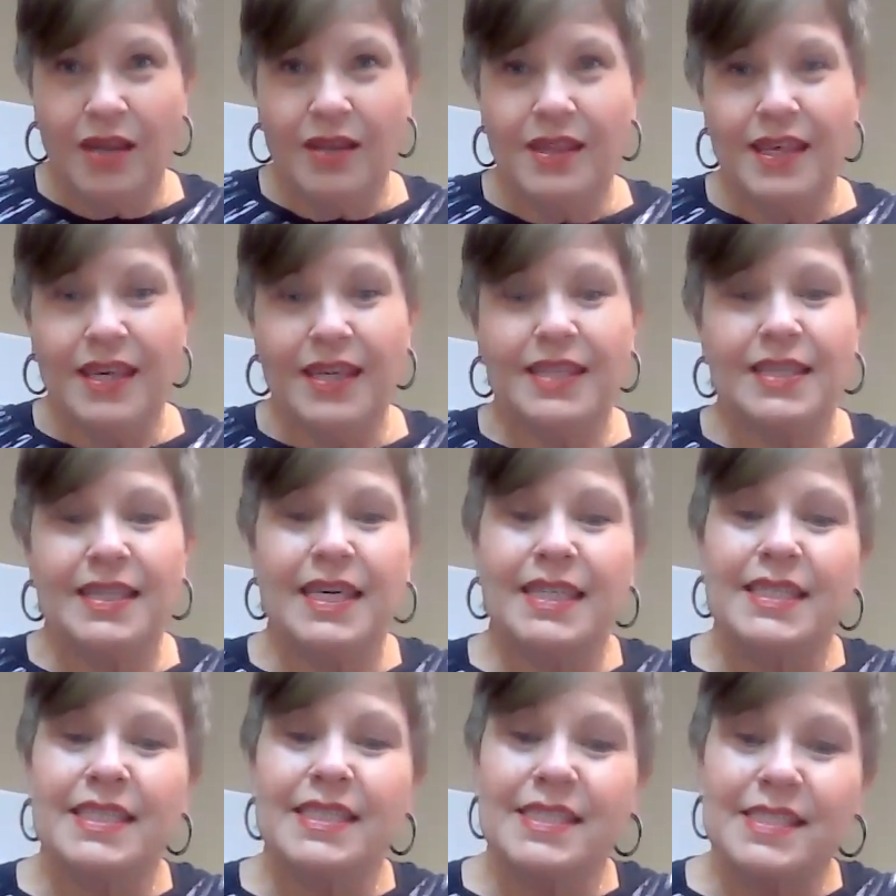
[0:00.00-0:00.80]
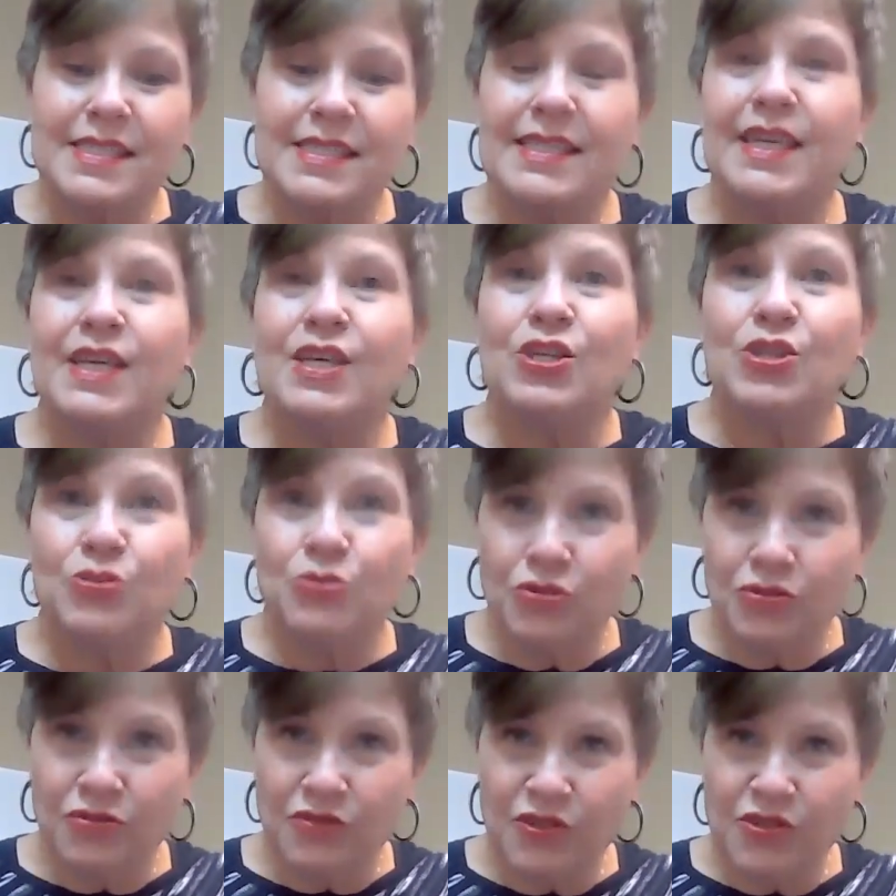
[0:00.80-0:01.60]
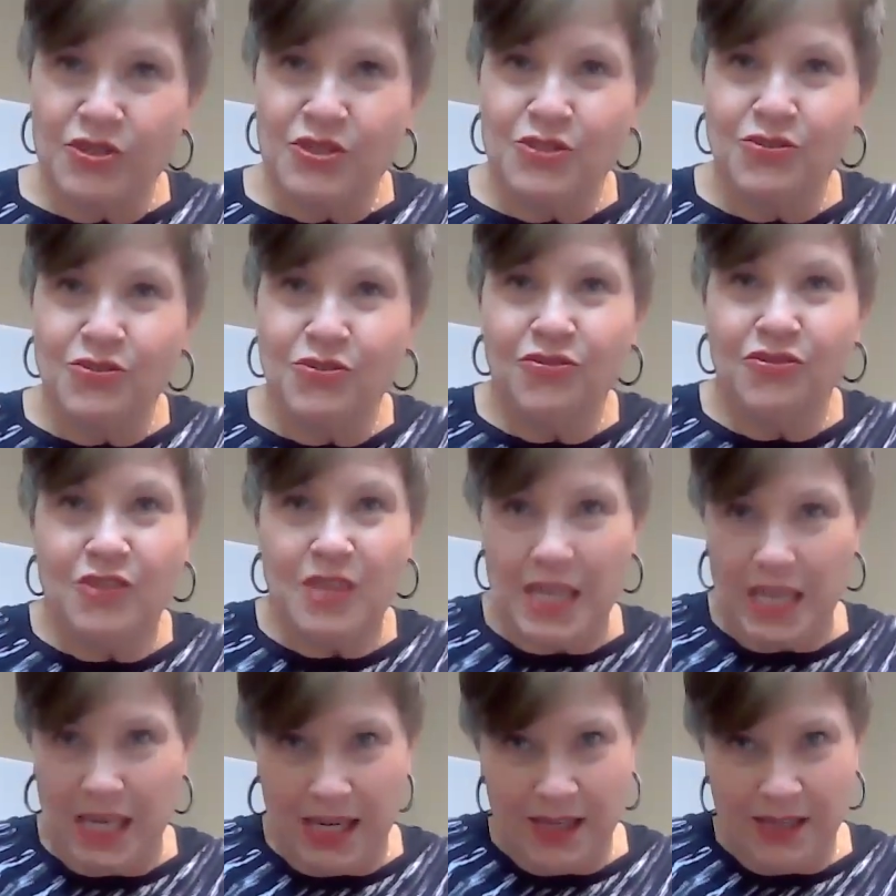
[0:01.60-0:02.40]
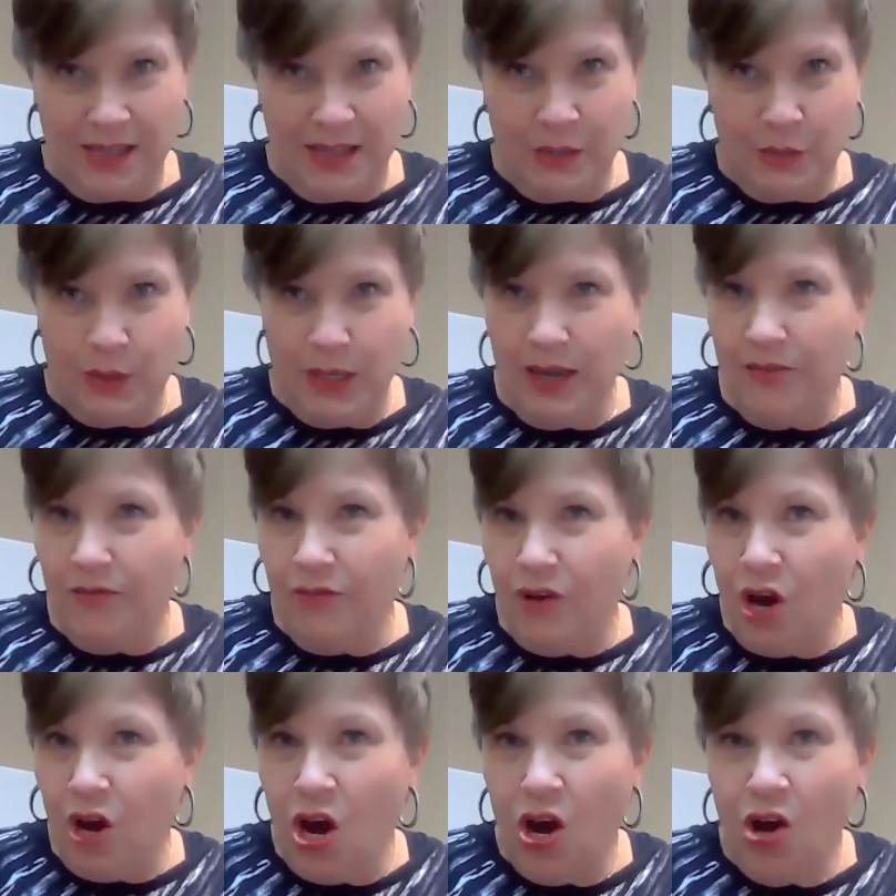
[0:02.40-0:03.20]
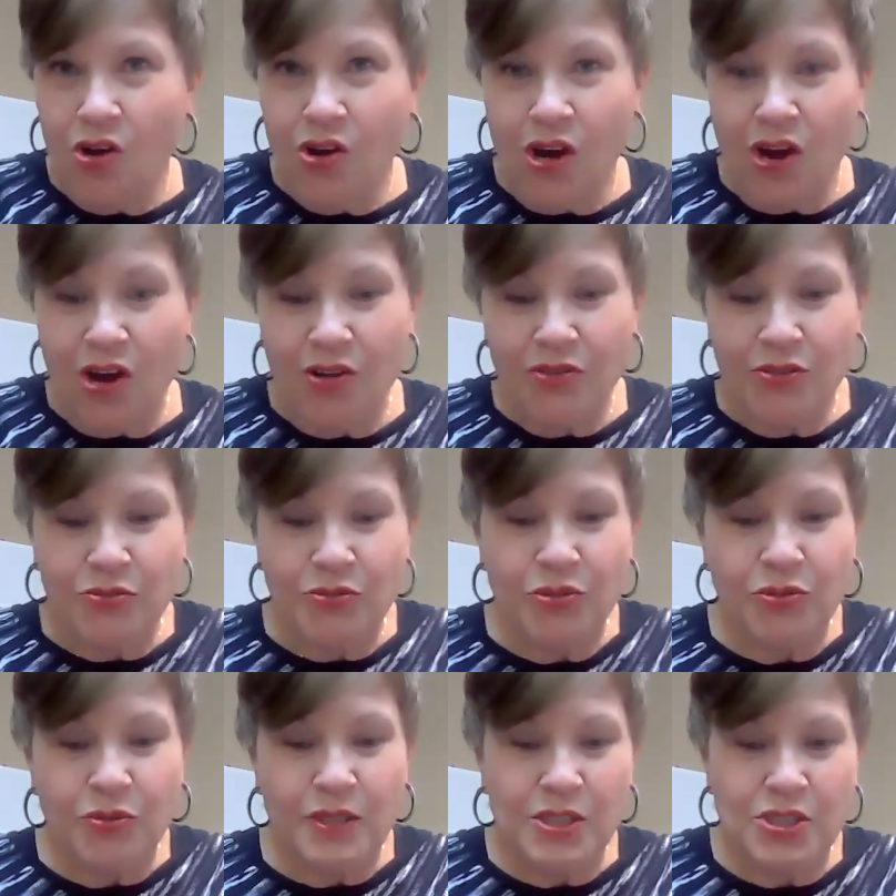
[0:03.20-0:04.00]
that this is a universal thing that we have all gone through.